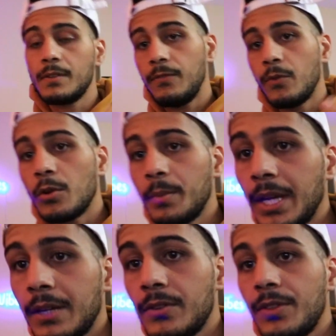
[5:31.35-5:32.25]
4
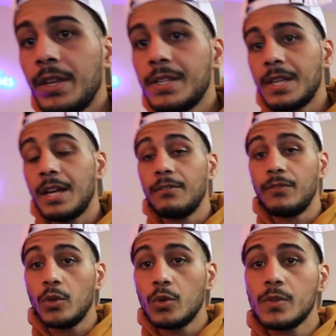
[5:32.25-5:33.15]
beginner things that I've
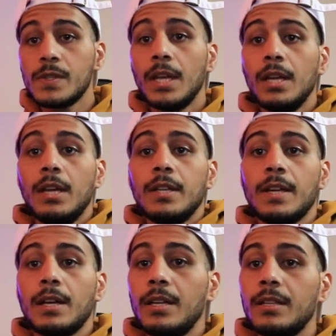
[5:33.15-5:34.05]
used,
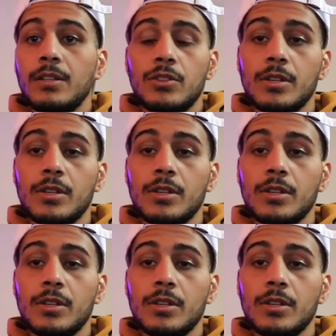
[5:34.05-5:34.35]
technically it's